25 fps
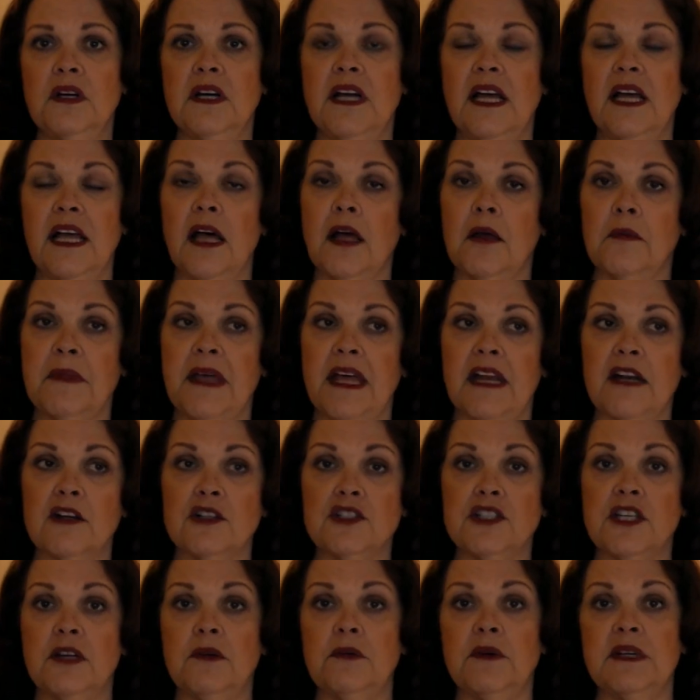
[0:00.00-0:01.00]

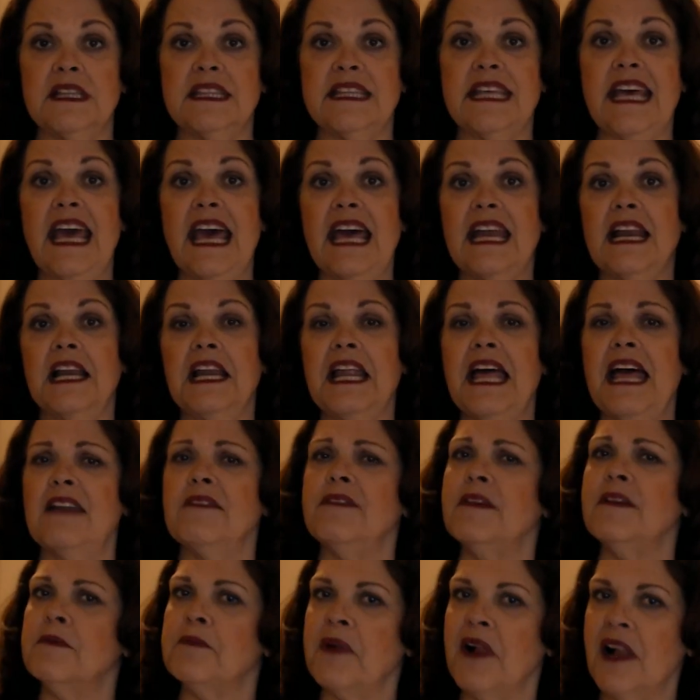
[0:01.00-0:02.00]
energy with that, a lot
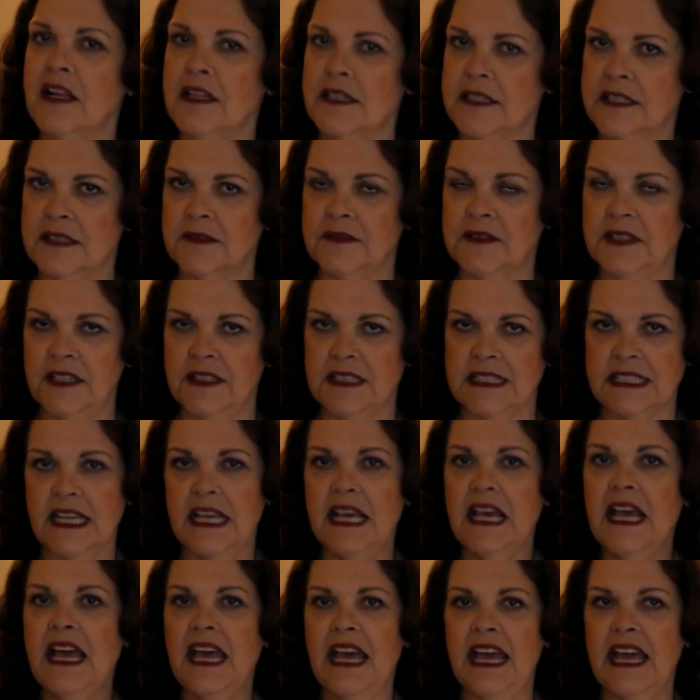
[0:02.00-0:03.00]
of impulsiveness.
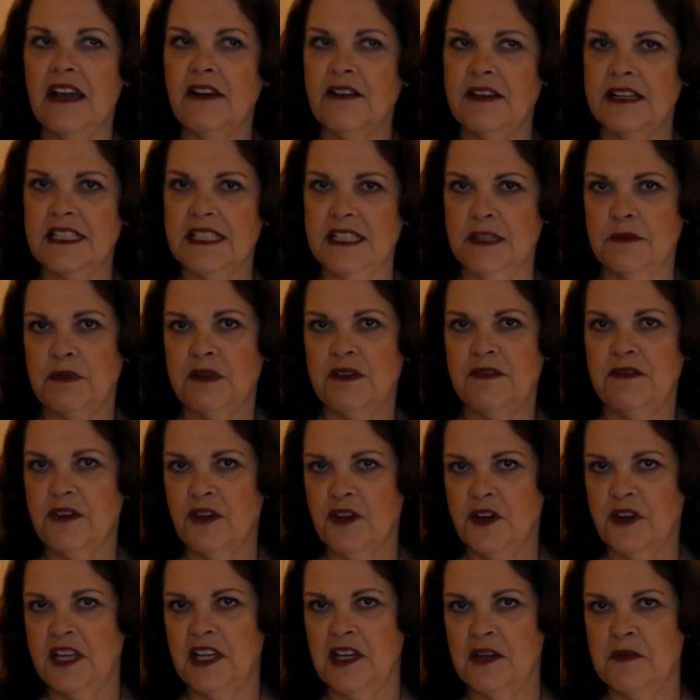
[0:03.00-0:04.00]
Aries can be
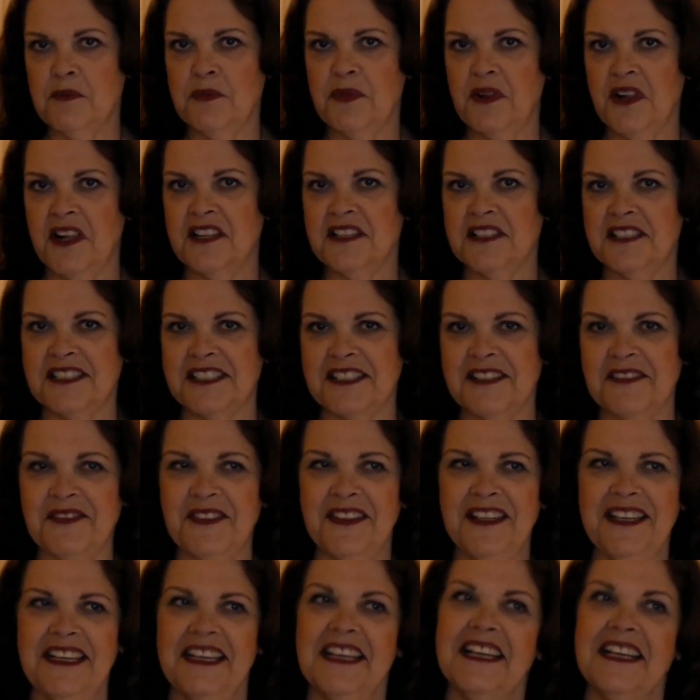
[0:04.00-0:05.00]
very impulsive.
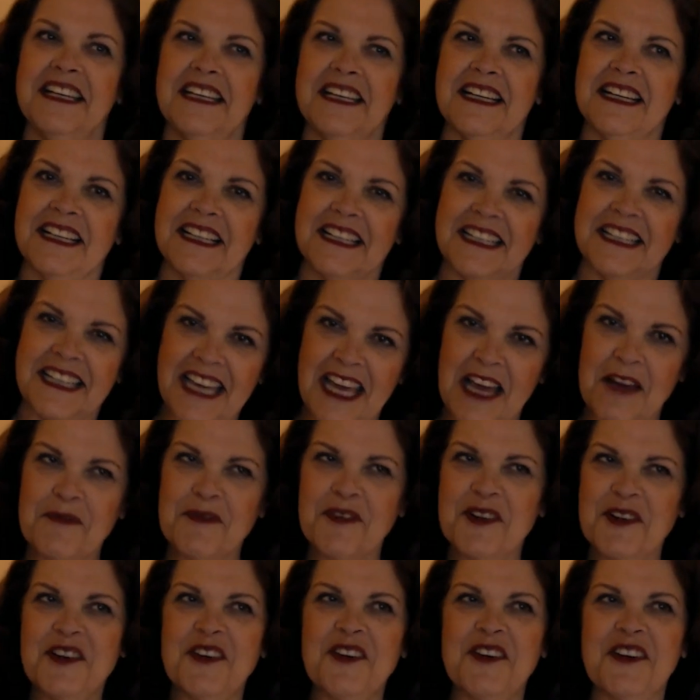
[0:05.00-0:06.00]

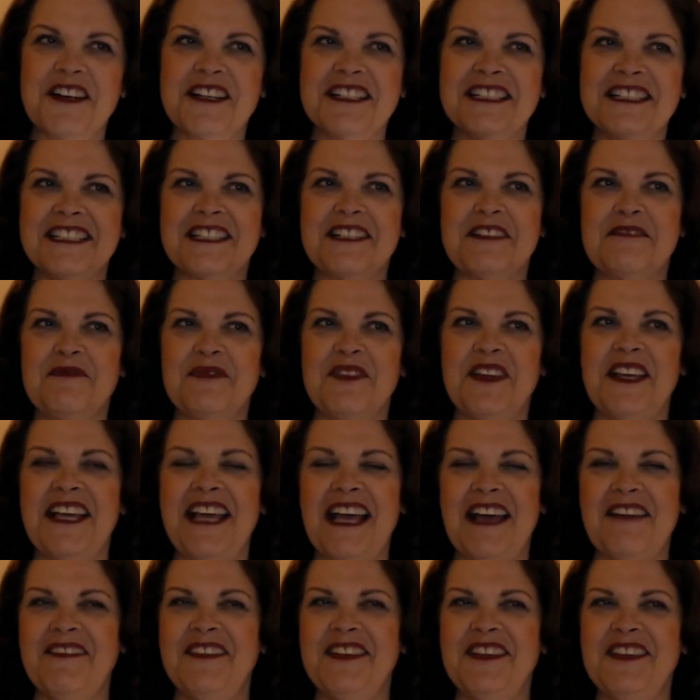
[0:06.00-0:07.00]
Capricorns can
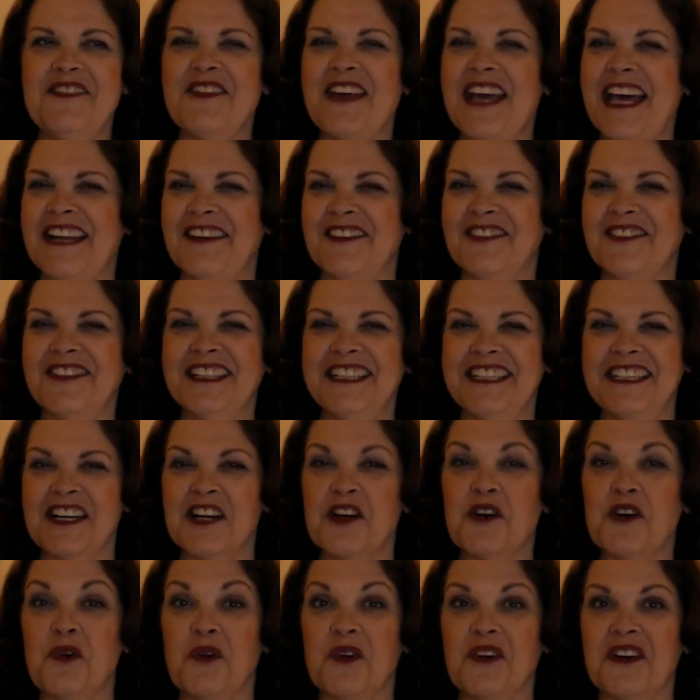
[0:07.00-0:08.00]
be, I mean, you've got a really a
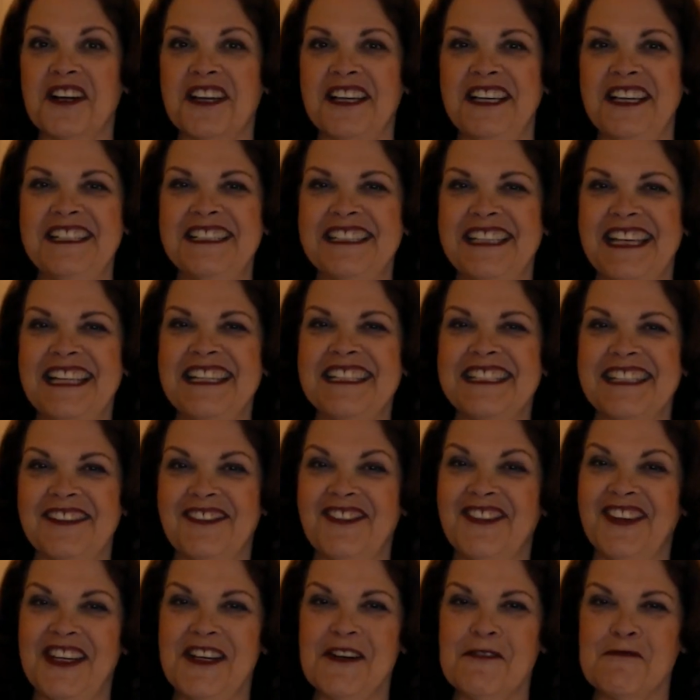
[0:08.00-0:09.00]
quirky sense
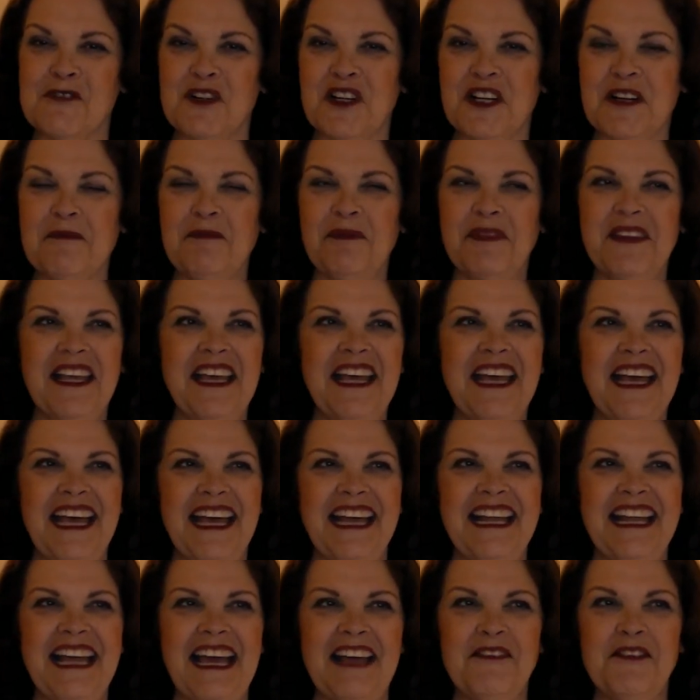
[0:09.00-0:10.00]
of humor.
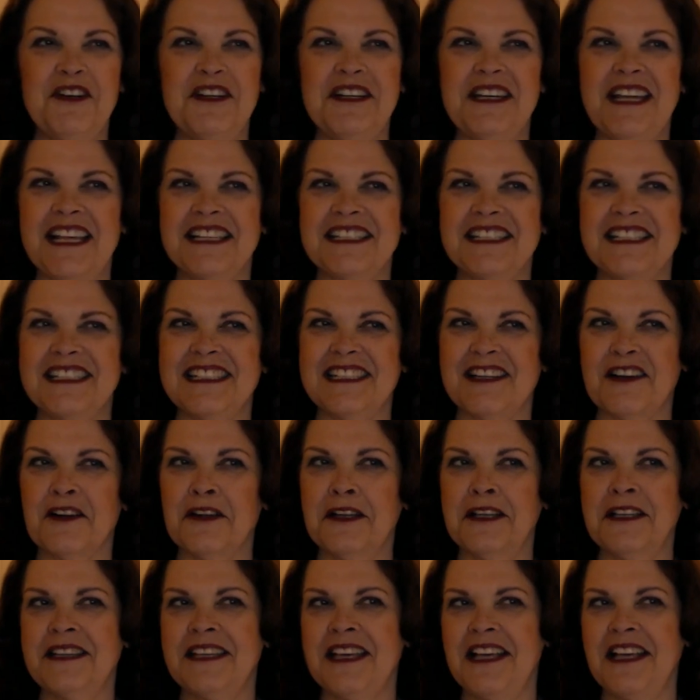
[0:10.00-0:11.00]
And I wouldn't
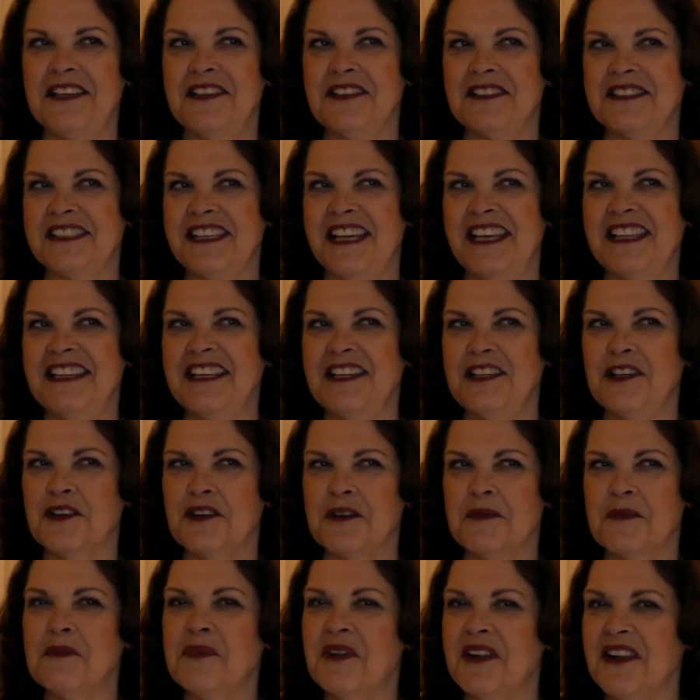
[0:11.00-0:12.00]
necessarily that you say that
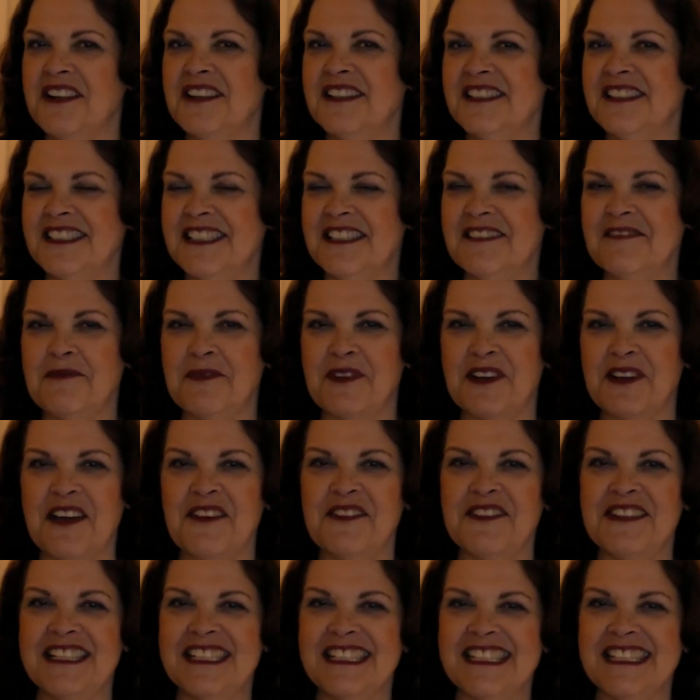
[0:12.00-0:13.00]
you're impulsive, but I
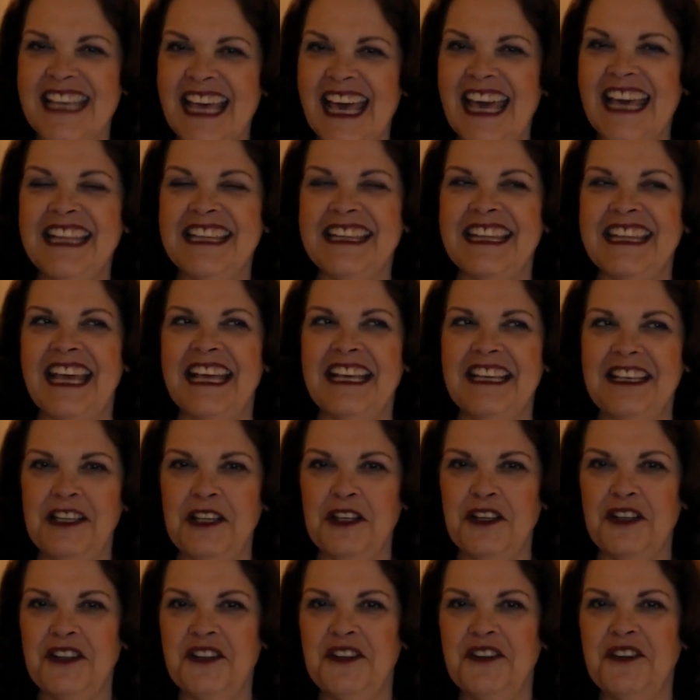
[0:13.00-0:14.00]
would say that
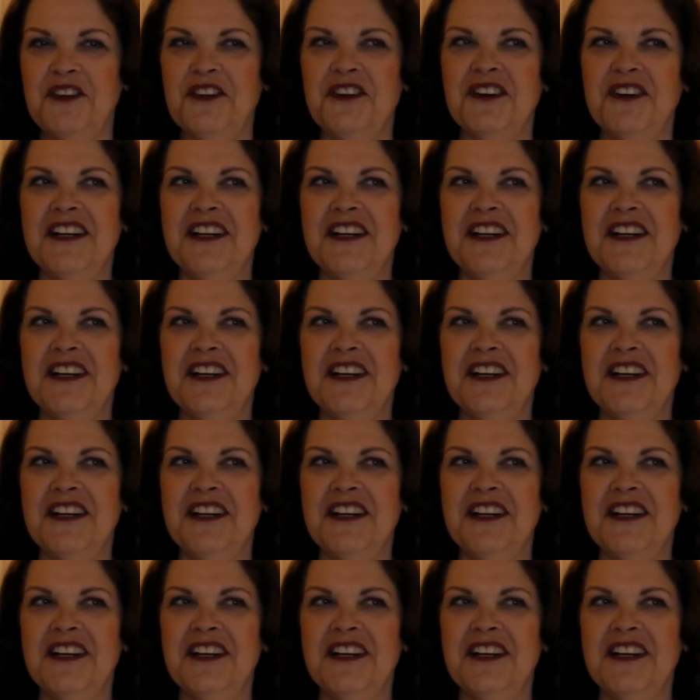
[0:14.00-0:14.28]
you